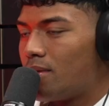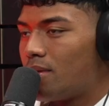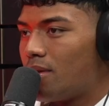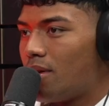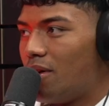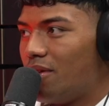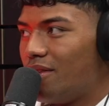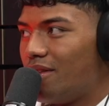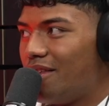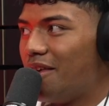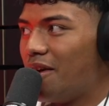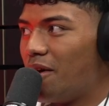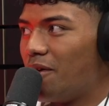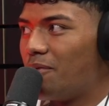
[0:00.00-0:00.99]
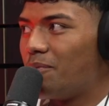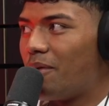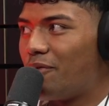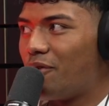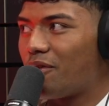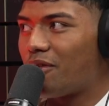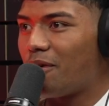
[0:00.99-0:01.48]
Oh, yeah. My
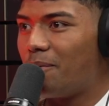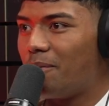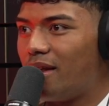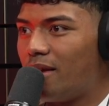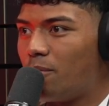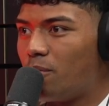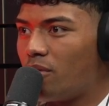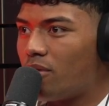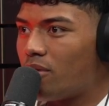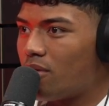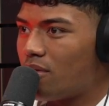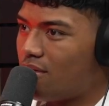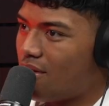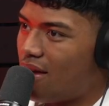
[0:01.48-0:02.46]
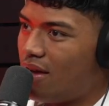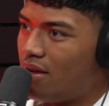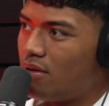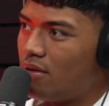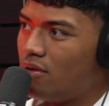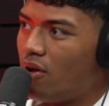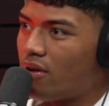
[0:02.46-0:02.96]
first time meeting him was at
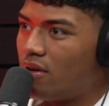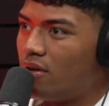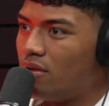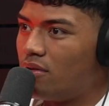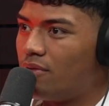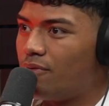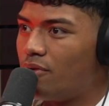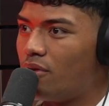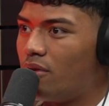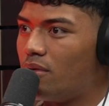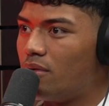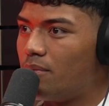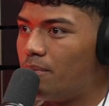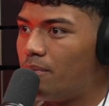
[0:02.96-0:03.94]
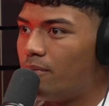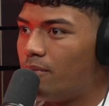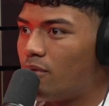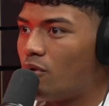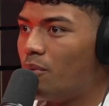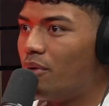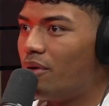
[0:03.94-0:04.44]
Leichhardt for the
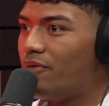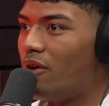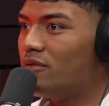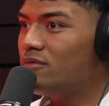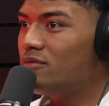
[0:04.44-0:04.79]
schoolboy final.